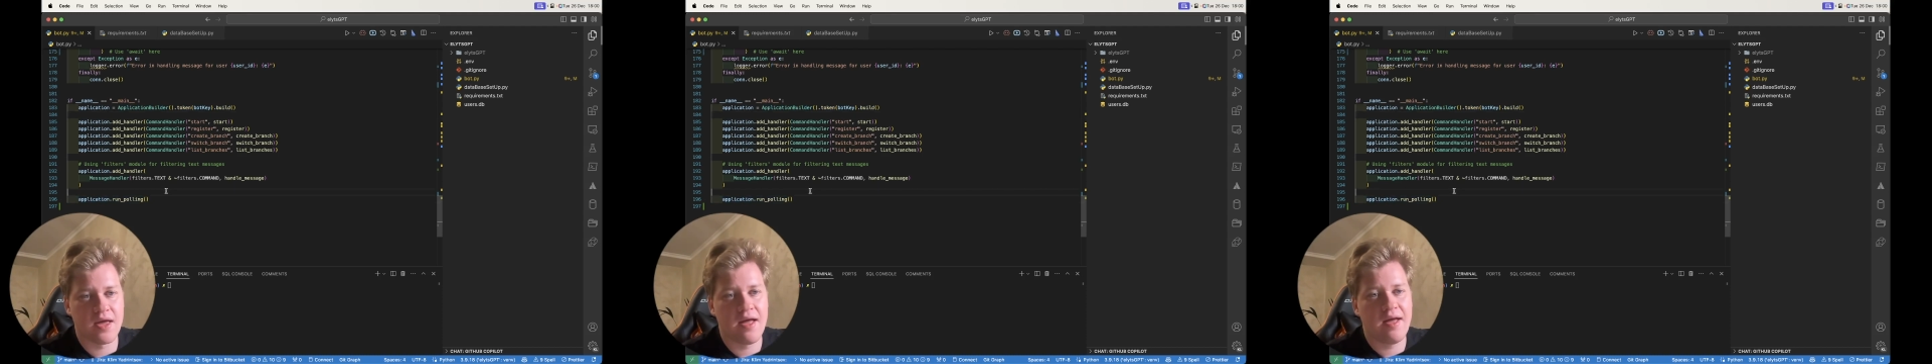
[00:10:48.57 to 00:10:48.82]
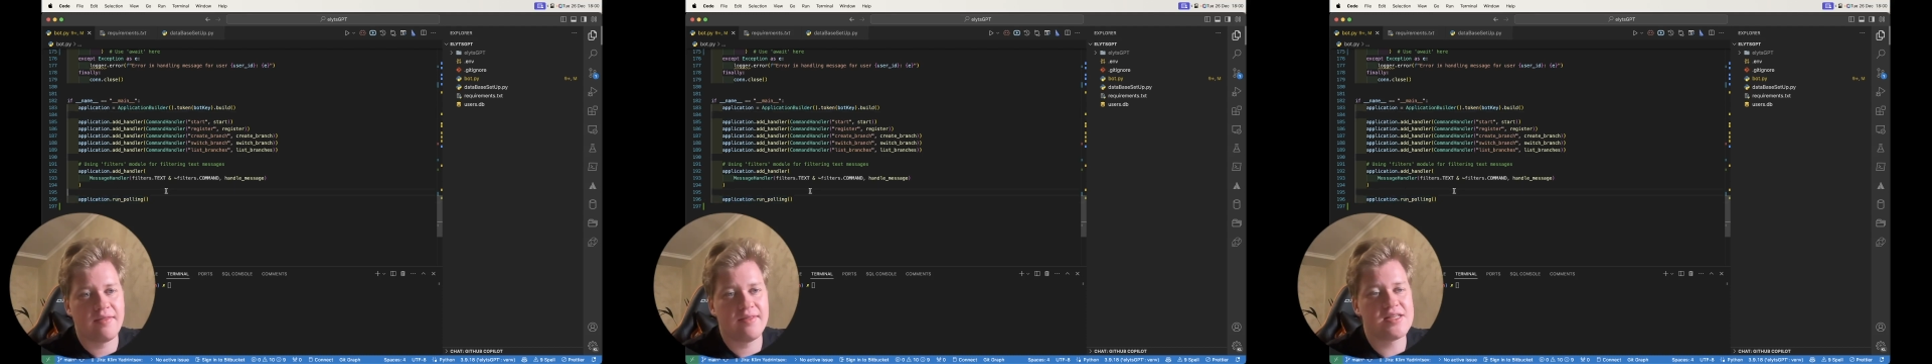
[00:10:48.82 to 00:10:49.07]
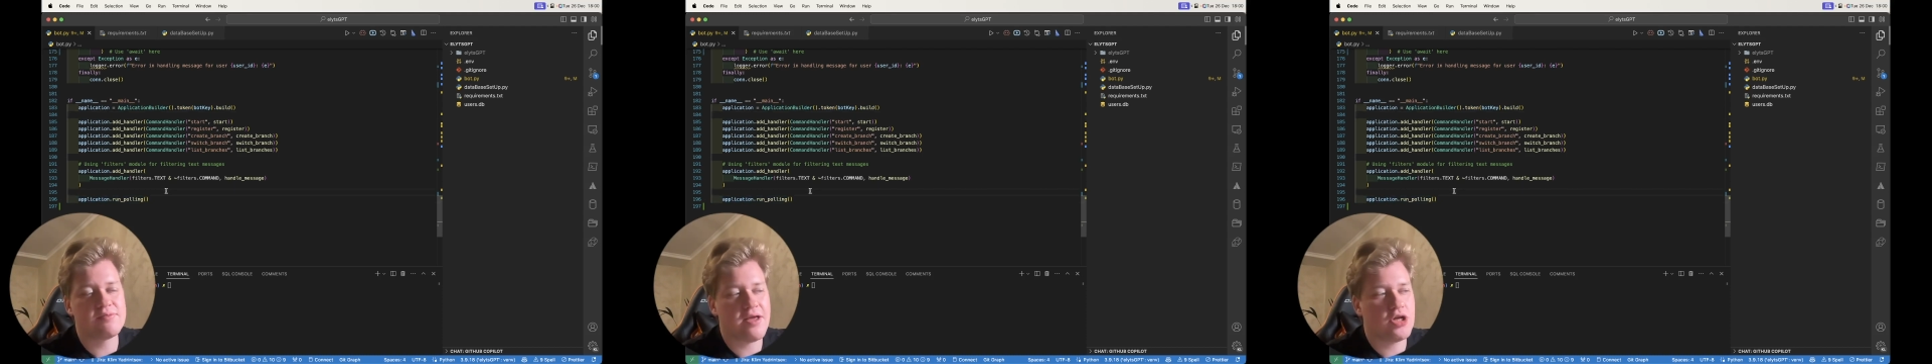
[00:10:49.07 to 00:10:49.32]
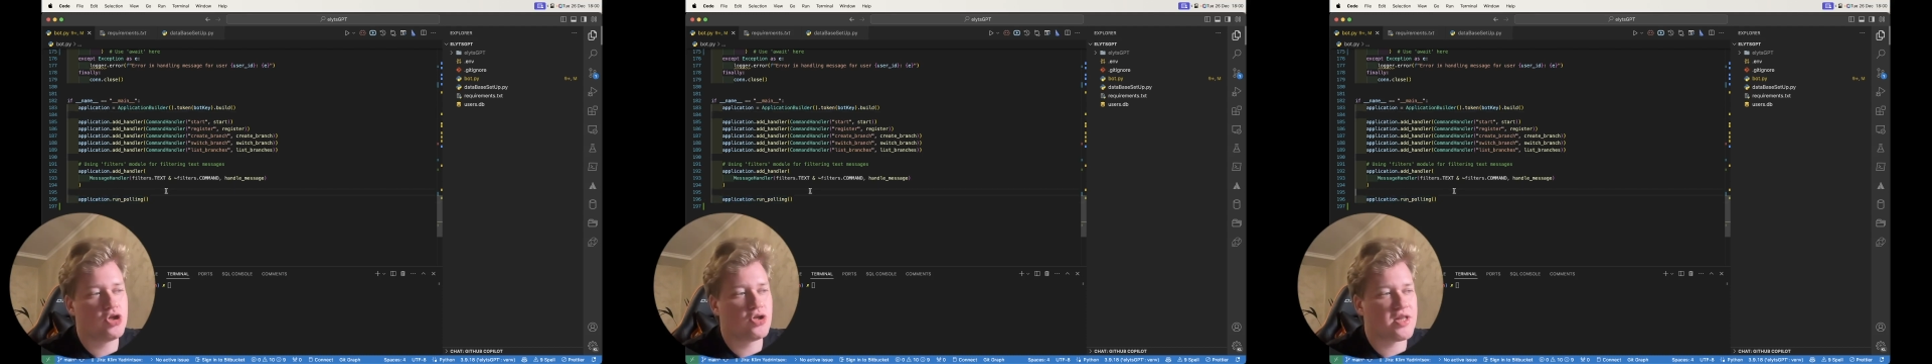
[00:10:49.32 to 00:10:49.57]
This makes
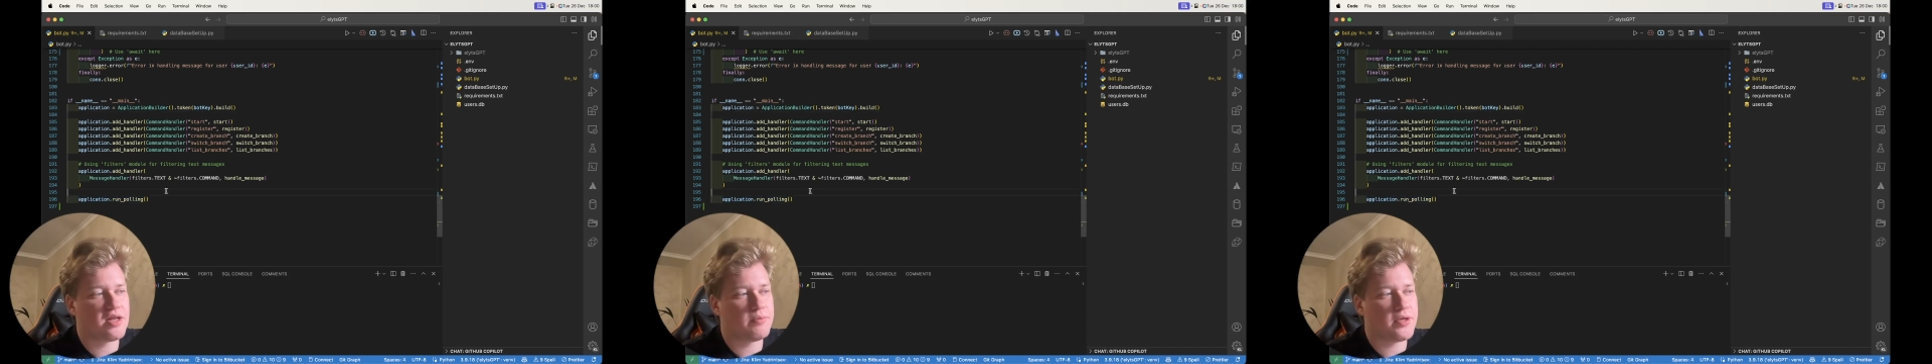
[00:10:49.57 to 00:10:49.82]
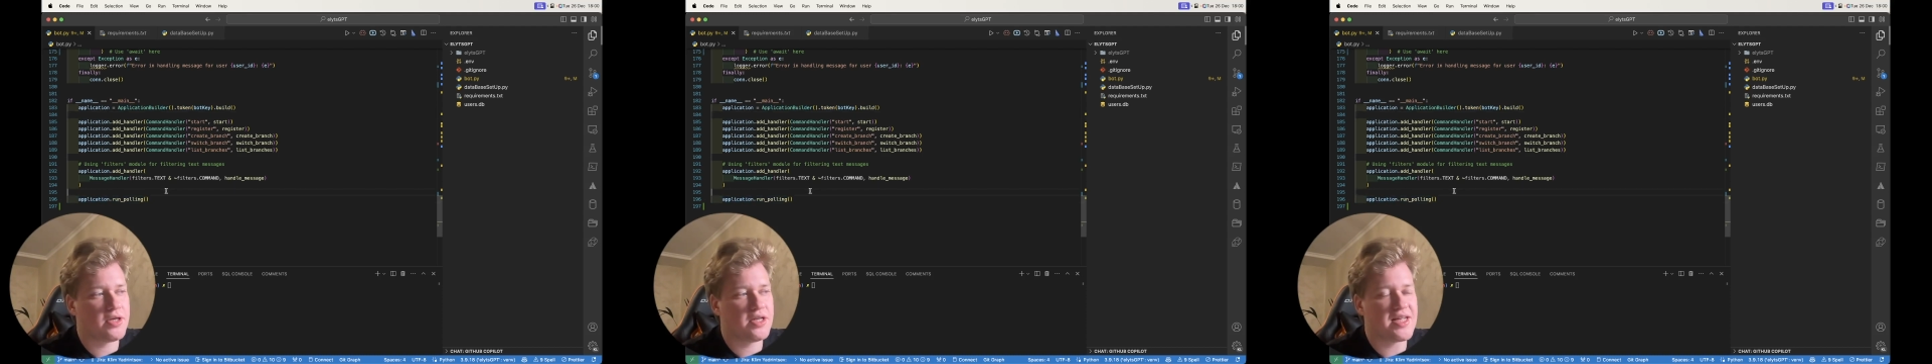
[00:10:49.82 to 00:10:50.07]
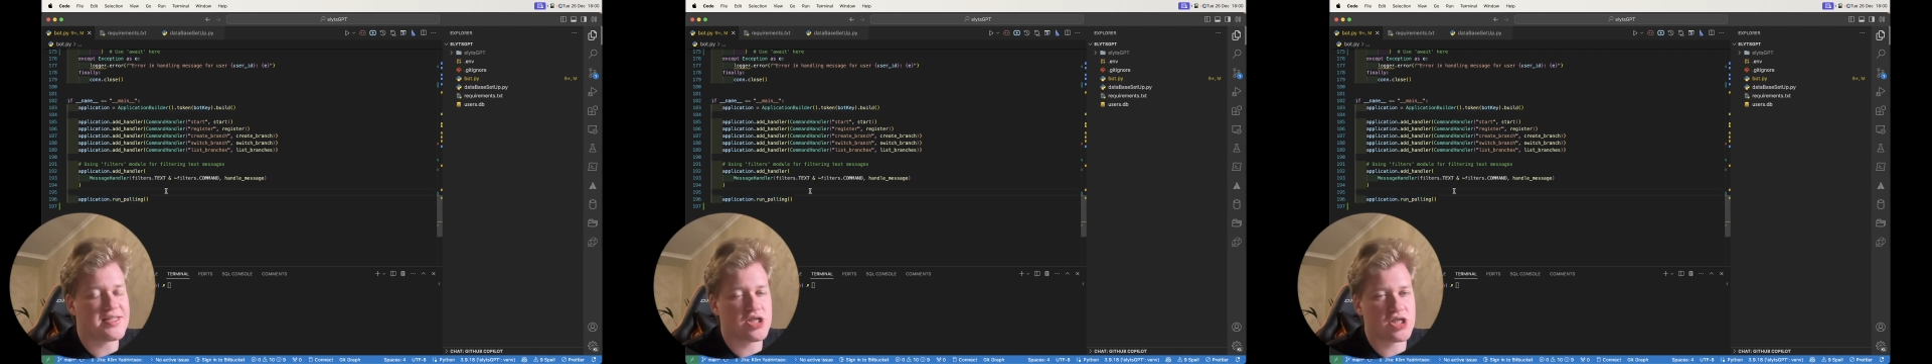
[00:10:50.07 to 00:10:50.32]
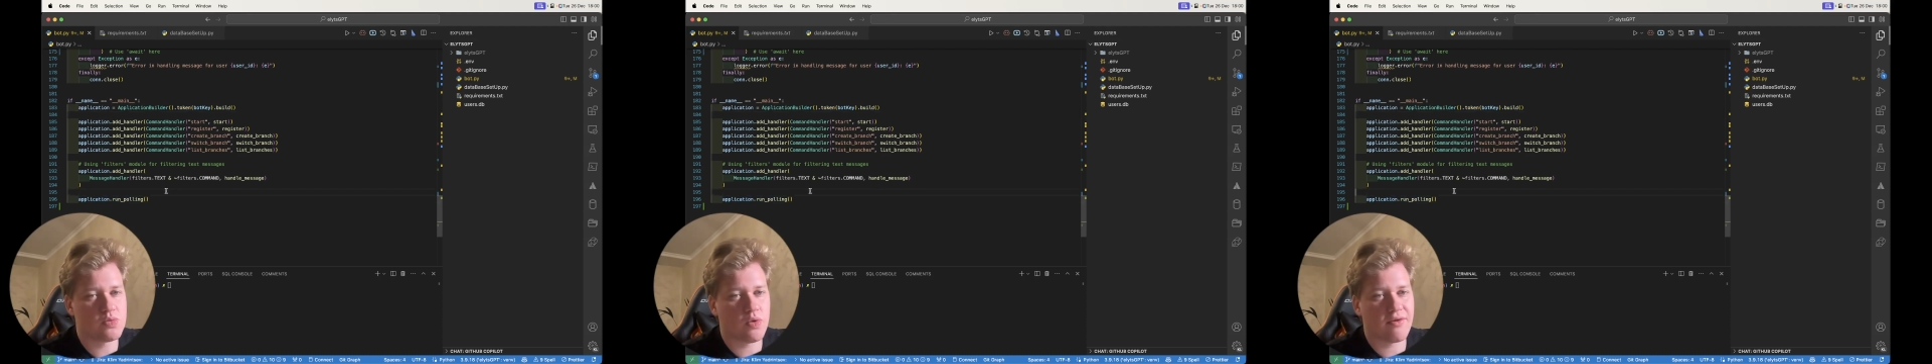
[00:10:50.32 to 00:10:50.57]
sure that it doesn't
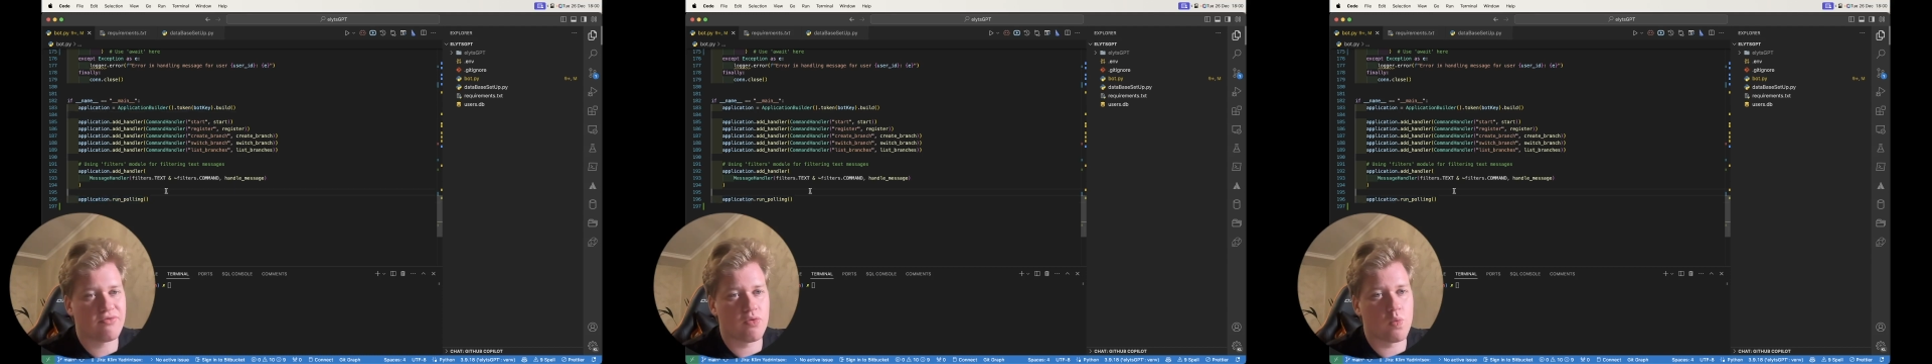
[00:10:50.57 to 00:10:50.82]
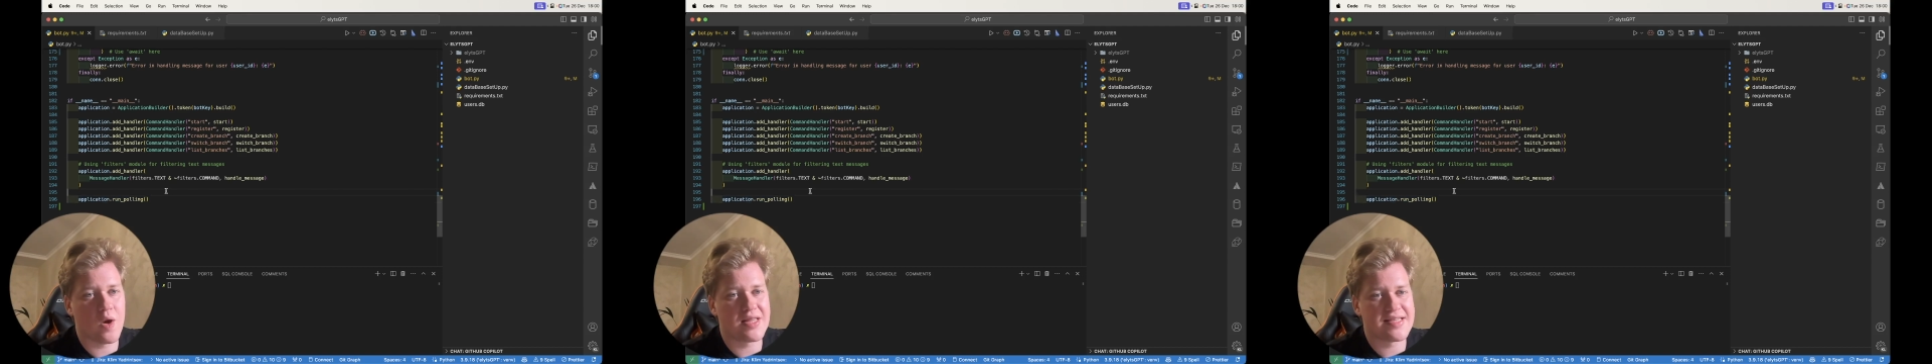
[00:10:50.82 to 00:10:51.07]
just work for 1